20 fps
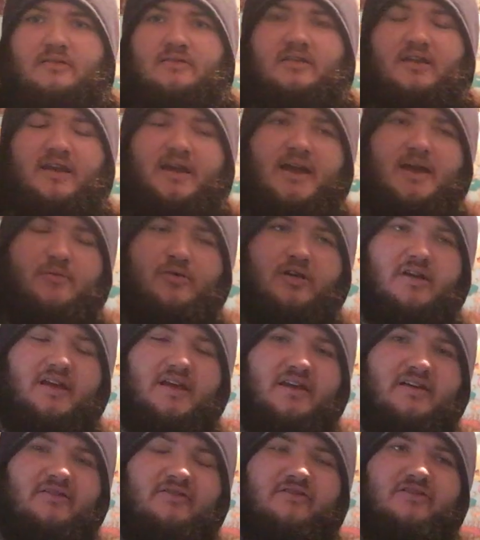Today I'm going to
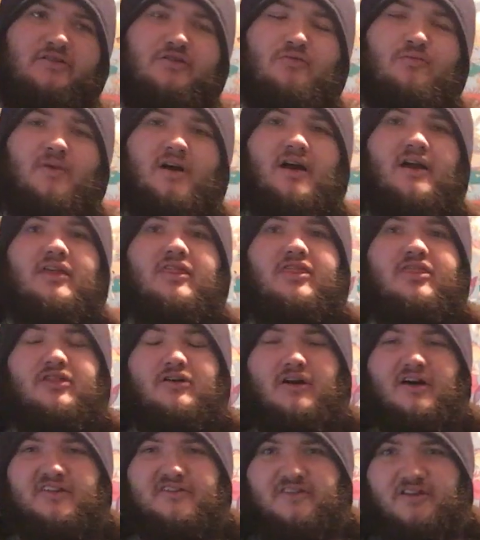give you my
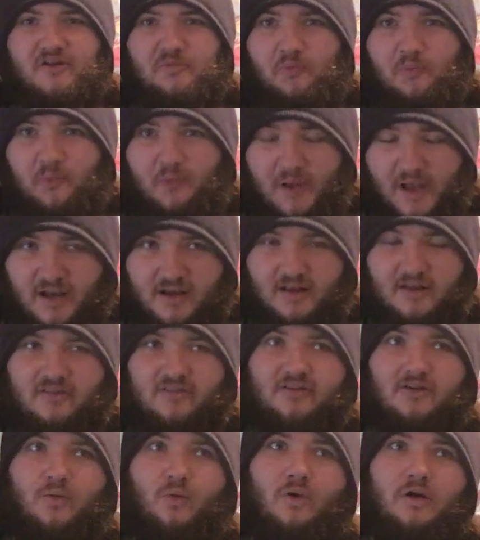thoughts and
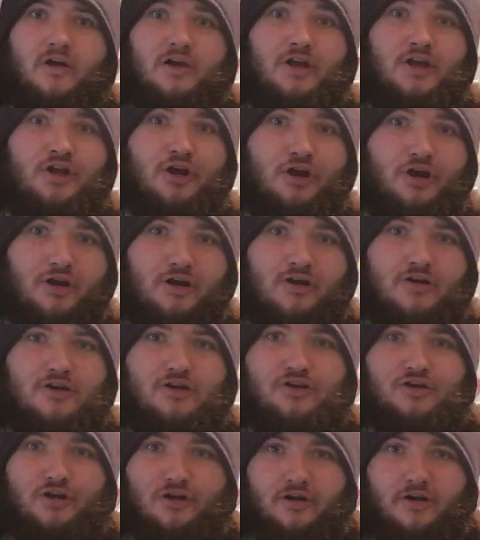opinions on what occurred
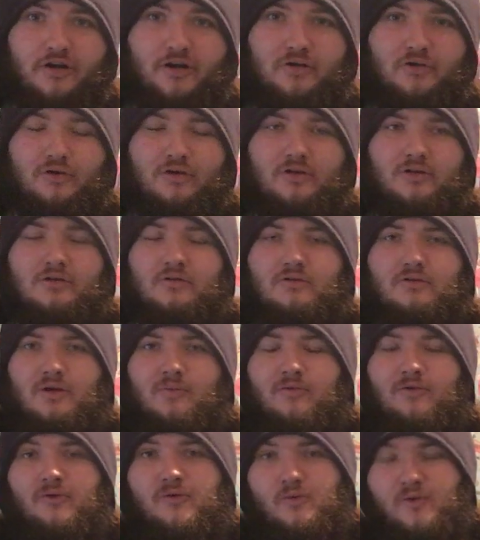during Royal
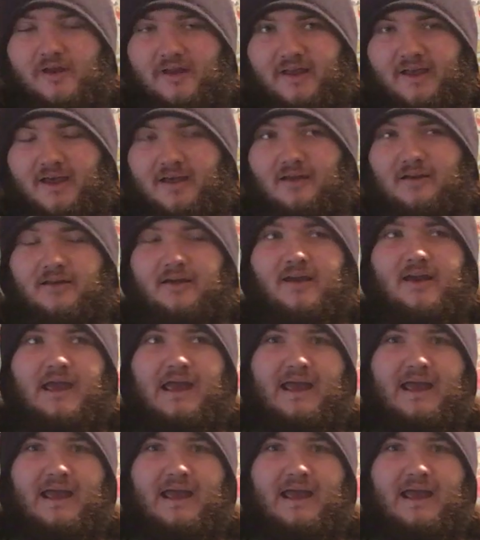Rumble weekend,